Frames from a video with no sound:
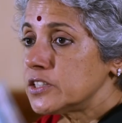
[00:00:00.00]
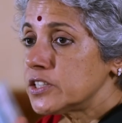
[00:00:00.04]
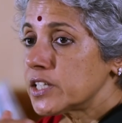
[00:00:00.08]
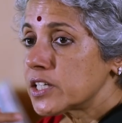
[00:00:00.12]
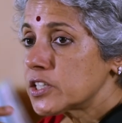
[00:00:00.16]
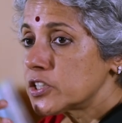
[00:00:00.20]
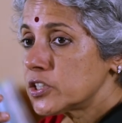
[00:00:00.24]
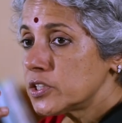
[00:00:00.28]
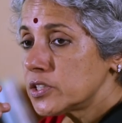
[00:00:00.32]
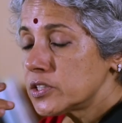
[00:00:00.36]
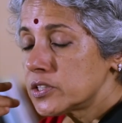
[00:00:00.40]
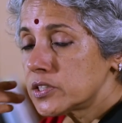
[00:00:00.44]

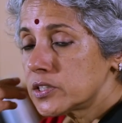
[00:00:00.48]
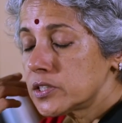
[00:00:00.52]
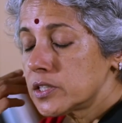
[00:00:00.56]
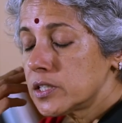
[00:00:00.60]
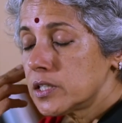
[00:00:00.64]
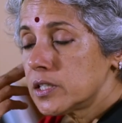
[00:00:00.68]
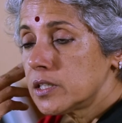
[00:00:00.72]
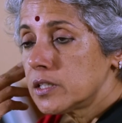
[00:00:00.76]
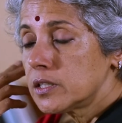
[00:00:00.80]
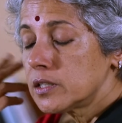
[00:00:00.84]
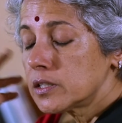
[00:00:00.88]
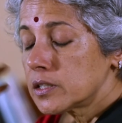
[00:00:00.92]
injections
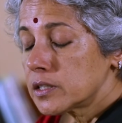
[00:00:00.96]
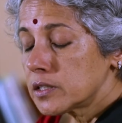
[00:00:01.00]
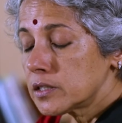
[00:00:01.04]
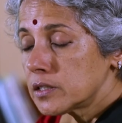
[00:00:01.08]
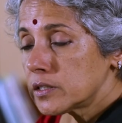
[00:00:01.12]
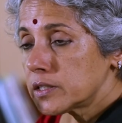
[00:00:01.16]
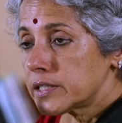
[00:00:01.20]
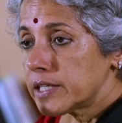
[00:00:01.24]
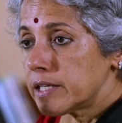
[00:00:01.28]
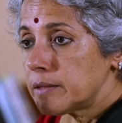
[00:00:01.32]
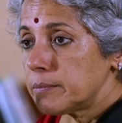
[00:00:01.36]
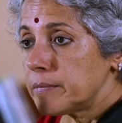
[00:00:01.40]

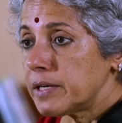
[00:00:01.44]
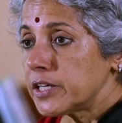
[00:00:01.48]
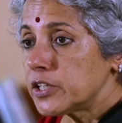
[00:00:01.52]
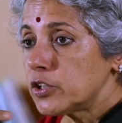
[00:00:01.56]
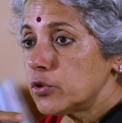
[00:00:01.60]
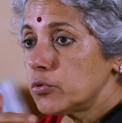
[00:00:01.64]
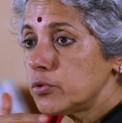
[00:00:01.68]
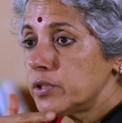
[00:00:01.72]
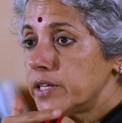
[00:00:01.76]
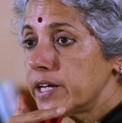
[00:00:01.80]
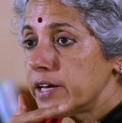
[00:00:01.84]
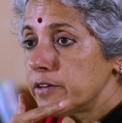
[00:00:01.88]
can
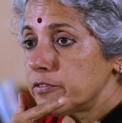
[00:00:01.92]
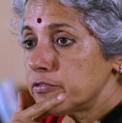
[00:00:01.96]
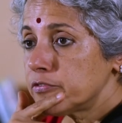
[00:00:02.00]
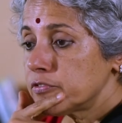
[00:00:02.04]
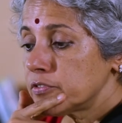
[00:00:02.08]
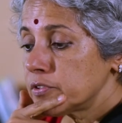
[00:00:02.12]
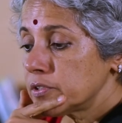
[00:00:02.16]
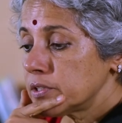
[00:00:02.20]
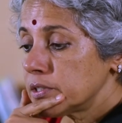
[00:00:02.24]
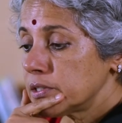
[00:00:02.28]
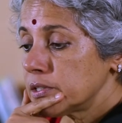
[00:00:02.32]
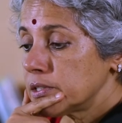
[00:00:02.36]
make you
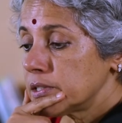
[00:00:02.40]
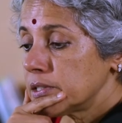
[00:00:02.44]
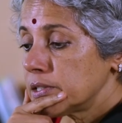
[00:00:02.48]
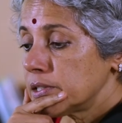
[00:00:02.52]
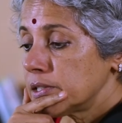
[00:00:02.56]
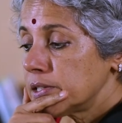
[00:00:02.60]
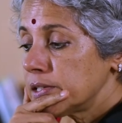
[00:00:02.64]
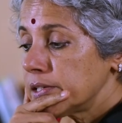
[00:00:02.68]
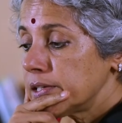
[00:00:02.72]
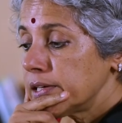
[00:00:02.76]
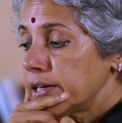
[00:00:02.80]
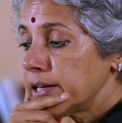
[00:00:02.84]
deaf,
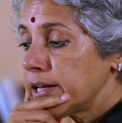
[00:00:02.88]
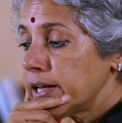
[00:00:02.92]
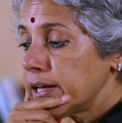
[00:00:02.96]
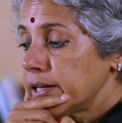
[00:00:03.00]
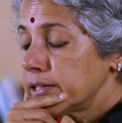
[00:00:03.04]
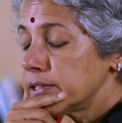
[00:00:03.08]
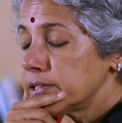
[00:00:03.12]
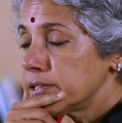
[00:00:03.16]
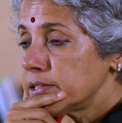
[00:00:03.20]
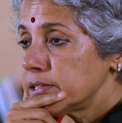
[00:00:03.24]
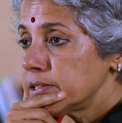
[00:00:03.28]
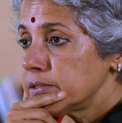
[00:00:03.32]

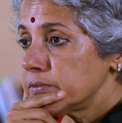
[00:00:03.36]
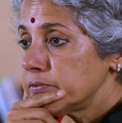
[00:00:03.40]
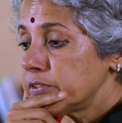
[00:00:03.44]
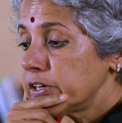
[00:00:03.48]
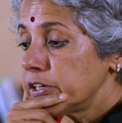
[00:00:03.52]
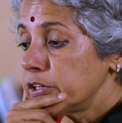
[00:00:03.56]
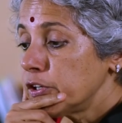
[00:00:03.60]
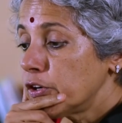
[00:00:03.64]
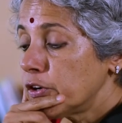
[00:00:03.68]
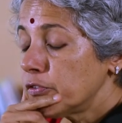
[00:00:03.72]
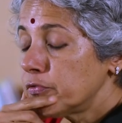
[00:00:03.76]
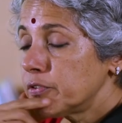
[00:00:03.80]
and
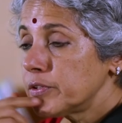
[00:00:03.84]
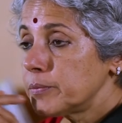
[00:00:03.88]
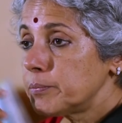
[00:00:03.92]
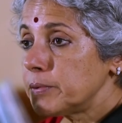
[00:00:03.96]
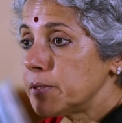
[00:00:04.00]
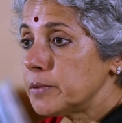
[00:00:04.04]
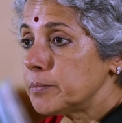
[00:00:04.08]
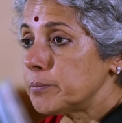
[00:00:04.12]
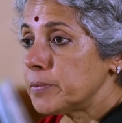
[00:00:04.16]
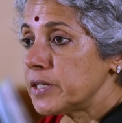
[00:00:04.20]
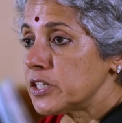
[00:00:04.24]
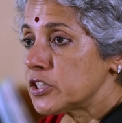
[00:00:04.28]
very often
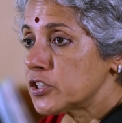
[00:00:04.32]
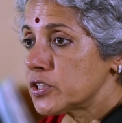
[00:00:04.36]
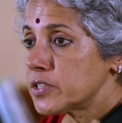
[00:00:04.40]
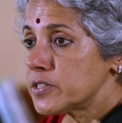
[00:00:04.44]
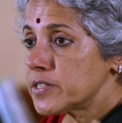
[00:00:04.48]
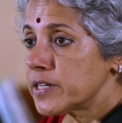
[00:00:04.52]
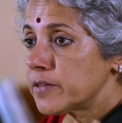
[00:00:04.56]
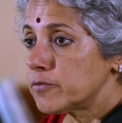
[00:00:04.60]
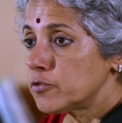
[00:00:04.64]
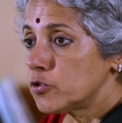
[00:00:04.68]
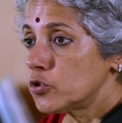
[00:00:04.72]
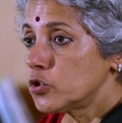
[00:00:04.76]

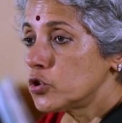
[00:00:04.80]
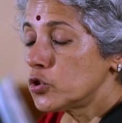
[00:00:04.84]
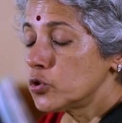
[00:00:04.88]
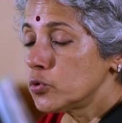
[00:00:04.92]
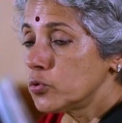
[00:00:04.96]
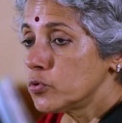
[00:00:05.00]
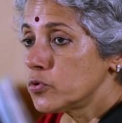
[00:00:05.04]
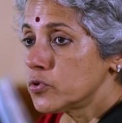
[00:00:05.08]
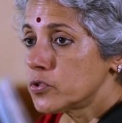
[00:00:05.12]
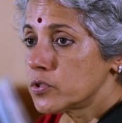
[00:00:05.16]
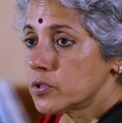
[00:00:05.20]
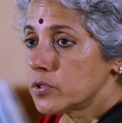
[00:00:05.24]
patients have to
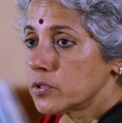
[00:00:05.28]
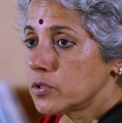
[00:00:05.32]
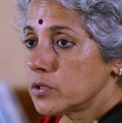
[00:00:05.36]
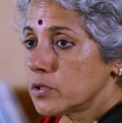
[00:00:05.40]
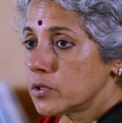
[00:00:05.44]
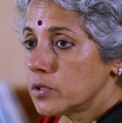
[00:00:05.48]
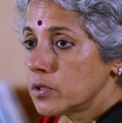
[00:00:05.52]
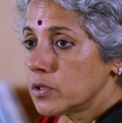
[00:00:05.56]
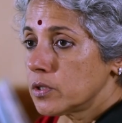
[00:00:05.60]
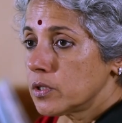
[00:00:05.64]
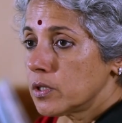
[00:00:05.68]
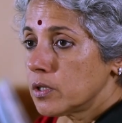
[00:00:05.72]
choose
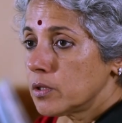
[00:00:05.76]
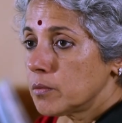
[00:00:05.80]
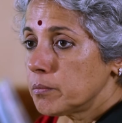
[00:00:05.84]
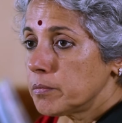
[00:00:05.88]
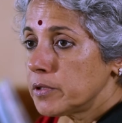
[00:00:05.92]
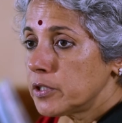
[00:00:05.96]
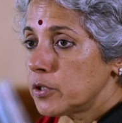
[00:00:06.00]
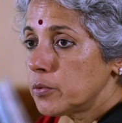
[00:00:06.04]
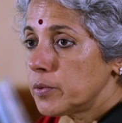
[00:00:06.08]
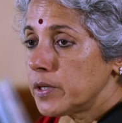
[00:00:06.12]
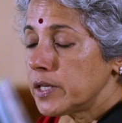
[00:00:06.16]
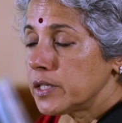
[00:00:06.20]

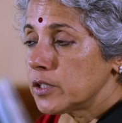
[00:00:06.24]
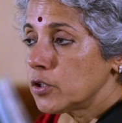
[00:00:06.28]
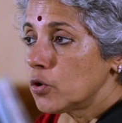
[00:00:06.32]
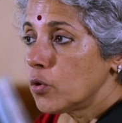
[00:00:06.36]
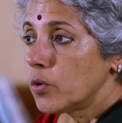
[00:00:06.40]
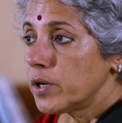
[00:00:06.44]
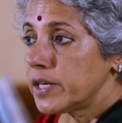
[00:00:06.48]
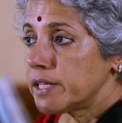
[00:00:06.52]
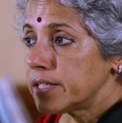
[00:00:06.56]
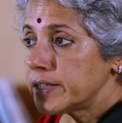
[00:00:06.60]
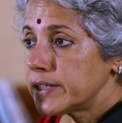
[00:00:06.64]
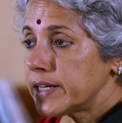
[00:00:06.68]
between
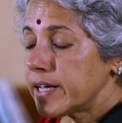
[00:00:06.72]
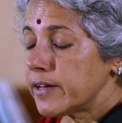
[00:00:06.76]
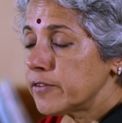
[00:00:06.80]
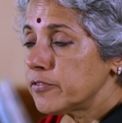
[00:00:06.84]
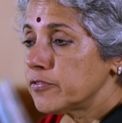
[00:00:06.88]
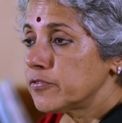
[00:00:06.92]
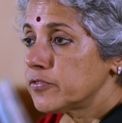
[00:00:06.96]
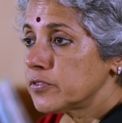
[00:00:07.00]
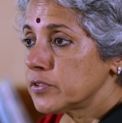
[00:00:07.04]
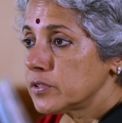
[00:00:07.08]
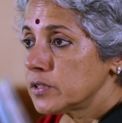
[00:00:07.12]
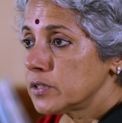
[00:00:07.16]
going
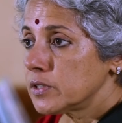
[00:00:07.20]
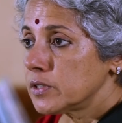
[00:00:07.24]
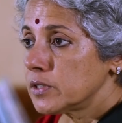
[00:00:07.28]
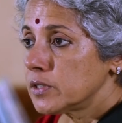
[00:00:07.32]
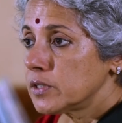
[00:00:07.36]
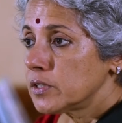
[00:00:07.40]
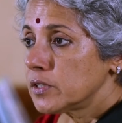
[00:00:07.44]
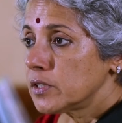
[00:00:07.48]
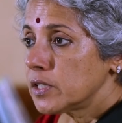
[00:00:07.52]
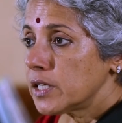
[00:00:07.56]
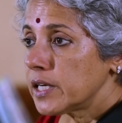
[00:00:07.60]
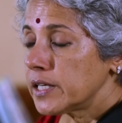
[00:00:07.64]
deaf
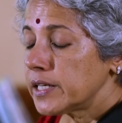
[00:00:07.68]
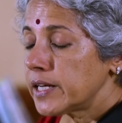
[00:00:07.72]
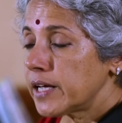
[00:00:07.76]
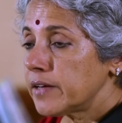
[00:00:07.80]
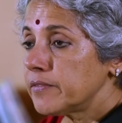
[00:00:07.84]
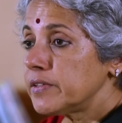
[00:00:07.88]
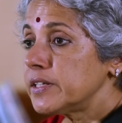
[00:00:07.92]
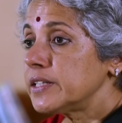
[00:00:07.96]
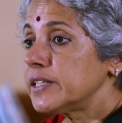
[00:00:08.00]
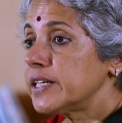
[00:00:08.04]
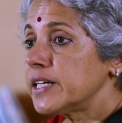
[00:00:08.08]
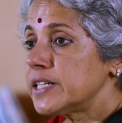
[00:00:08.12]
and
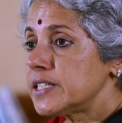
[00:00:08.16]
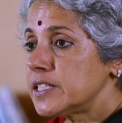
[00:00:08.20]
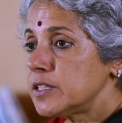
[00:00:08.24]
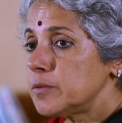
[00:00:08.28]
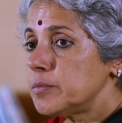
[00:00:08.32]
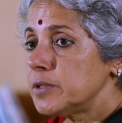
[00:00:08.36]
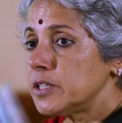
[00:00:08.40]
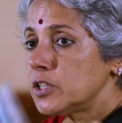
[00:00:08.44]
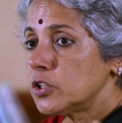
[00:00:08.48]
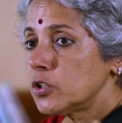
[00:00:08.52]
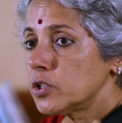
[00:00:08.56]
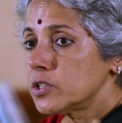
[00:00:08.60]
having their T
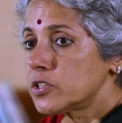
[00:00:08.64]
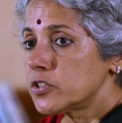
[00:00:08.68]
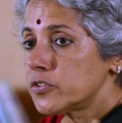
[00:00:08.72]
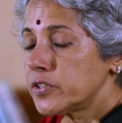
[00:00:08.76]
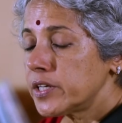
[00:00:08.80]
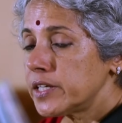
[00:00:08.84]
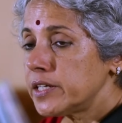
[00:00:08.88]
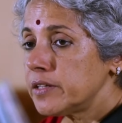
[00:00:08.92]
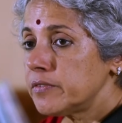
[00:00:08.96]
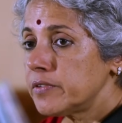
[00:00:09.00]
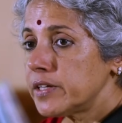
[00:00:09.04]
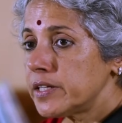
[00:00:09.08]
B cured. It's
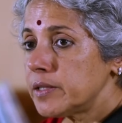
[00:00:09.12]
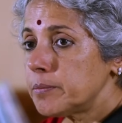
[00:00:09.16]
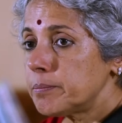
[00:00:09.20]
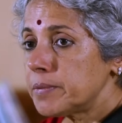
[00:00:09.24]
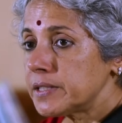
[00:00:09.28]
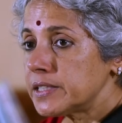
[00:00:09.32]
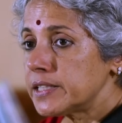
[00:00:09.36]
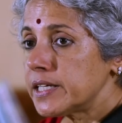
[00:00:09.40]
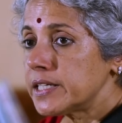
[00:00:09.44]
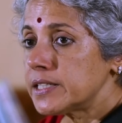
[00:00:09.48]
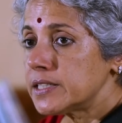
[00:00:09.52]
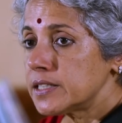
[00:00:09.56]
really very
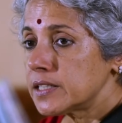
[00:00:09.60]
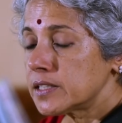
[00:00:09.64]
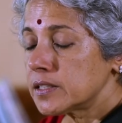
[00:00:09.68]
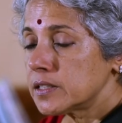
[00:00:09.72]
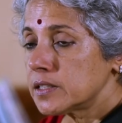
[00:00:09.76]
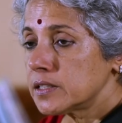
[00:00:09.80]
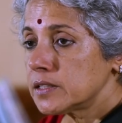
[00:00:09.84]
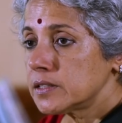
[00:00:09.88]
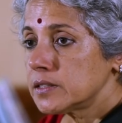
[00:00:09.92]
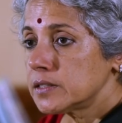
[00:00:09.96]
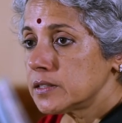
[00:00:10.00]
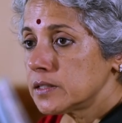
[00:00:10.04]

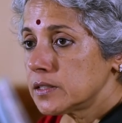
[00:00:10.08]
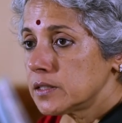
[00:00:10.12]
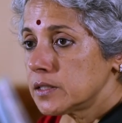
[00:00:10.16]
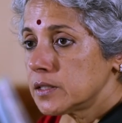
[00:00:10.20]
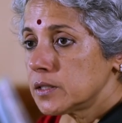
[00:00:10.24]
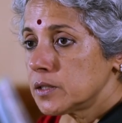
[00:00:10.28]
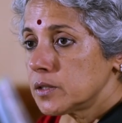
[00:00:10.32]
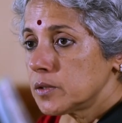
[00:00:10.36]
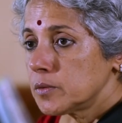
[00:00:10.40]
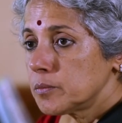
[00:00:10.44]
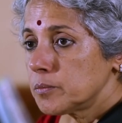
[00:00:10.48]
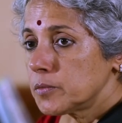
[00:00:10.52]
pathetic,
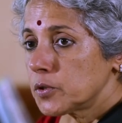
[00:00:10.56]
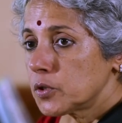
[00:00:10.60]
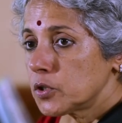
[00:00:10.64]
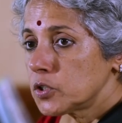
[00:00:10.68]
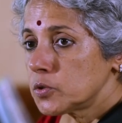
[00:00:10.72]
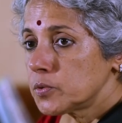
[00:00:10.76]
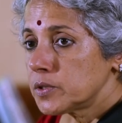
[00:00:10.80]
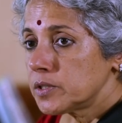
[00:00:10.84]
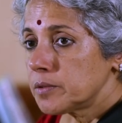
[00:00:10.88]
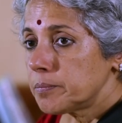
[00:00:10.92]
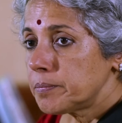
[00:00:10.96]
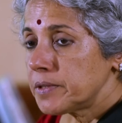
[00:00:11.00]

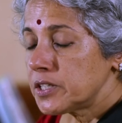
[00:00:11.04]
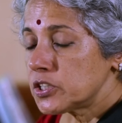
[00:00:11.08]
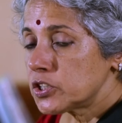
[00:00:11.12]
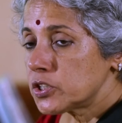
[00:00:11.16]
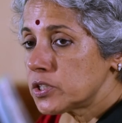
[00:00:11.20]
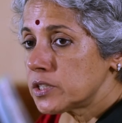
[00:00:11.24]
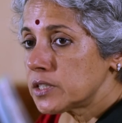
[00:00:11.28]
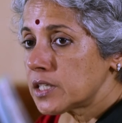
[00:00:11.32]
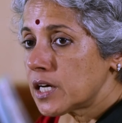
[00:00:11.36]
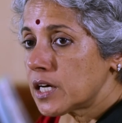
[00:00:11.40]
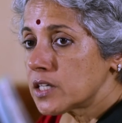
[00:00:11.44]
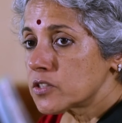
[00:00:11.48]
because when the
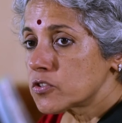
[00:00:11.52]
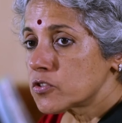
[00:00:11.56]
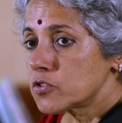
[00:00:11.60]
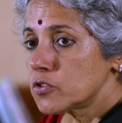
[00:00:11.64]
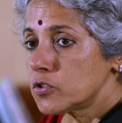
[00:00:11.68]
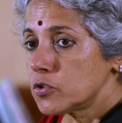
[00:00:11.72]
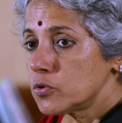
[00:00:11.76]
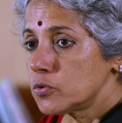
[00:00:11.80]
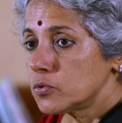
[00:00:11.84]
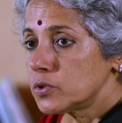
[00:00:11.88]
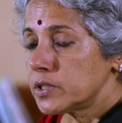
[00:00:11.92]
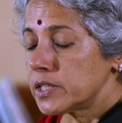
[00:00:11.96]
patient
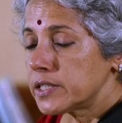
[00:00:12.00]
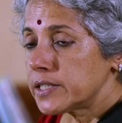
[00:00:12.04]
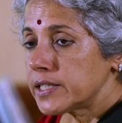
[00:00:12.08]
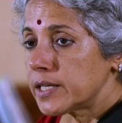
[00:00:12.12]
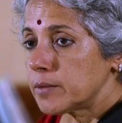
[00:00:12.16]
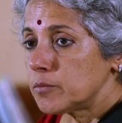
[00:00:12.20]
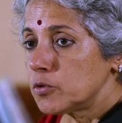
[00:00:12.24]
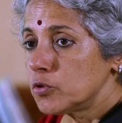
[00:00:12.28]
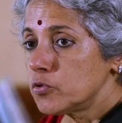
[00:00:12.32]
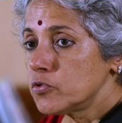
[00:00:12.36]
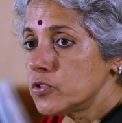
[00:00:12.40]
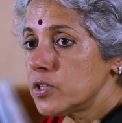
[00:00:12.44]
asks you that
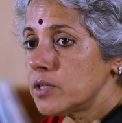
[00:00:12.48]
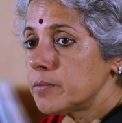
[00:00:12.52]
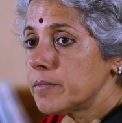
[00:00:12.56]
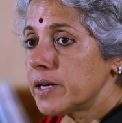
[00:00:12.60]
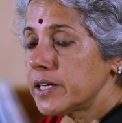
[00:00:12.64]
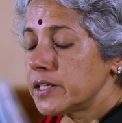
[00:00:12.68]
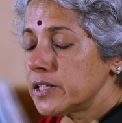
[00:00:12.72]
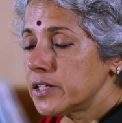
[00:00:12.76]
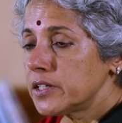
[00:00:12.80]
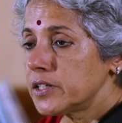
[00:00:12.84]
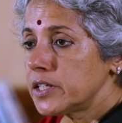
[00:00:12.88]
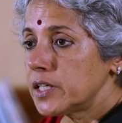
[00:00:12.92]
I'm losing
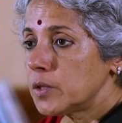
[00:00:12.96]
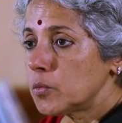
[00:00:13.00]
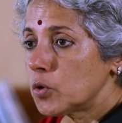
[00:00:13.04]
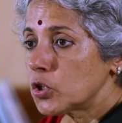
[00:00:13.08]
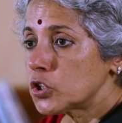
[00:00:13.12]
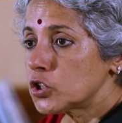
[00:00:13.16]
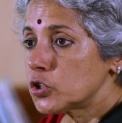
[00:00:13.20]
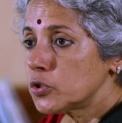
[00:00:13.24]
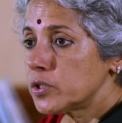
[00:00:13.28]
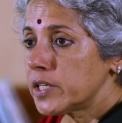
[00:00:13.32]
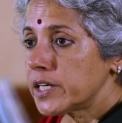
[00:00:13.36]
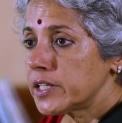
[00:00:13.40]
my hearing,
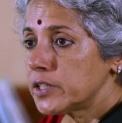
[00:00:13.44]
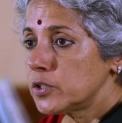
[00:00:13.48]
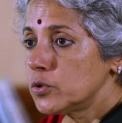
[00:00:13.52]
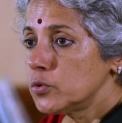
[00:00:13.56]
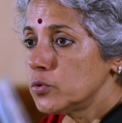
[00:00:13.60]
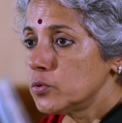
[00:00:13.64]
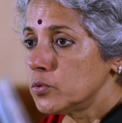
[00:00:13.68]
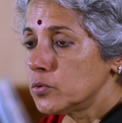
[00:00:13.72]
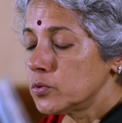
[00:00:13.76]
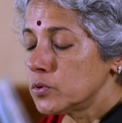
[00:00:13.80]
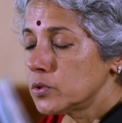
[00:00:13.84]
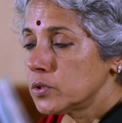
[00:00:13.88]
what should I
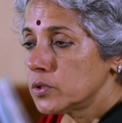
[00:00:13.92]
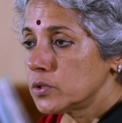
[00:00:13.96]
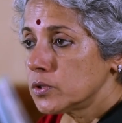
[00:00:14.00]
do?